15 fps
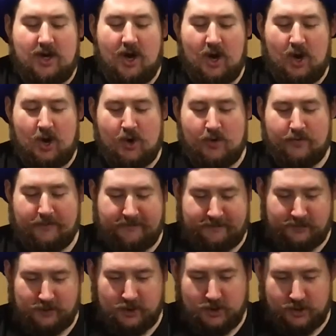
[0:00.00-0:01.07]
Oh,
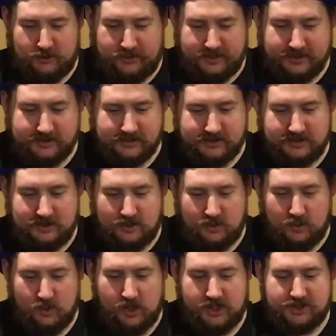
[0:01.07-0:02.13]
Florence,
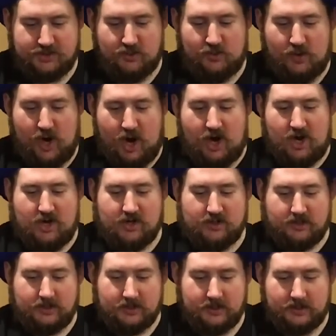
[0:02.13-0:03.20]
what's
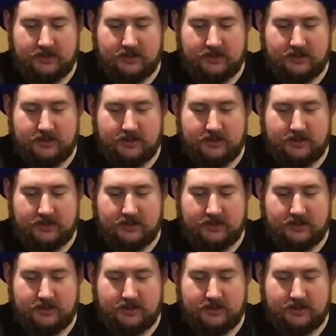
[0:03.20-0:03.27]
wrong?